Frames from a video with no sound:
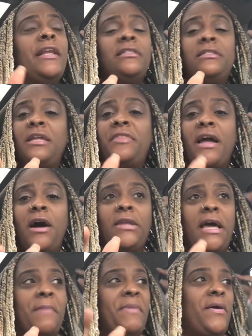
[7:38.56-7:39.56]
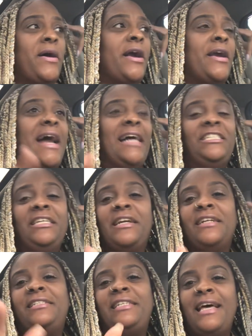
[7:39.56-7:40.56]
This is another thing I don't like about her. Now she in
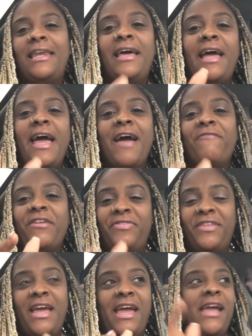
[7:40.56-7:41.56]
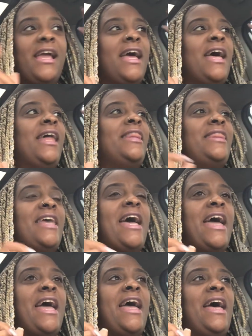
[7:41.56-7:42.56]
there telling everything
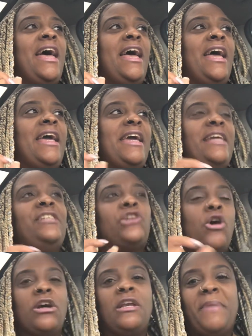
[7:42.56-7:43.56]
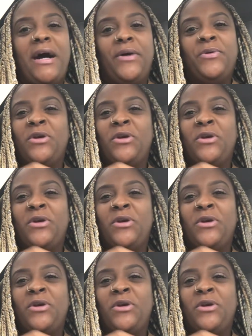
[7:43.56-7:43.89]
that he talked about.